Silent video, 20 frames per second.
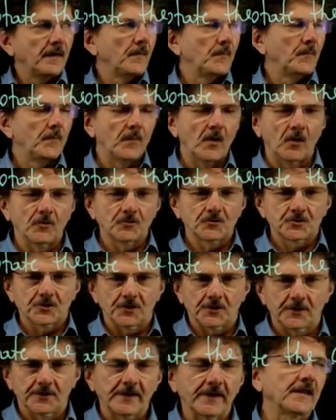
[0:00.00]

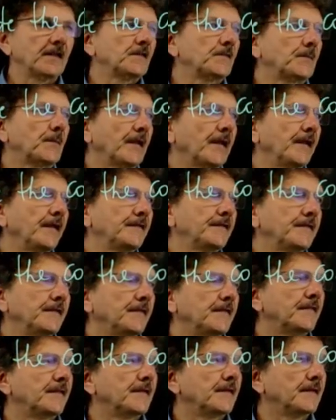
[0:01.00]
motion takes place
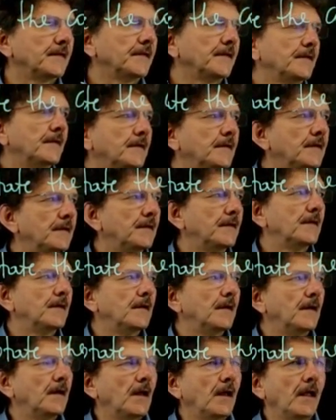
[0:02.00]
in the
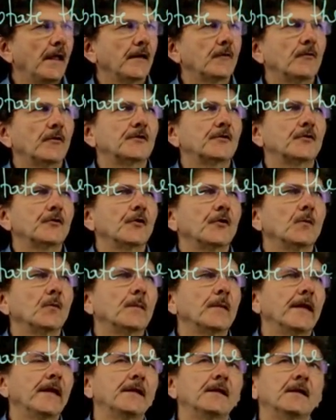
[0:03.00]
equatorial
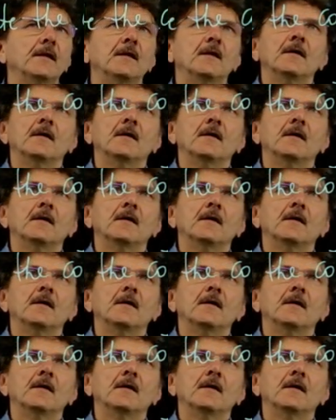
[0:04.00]
plane.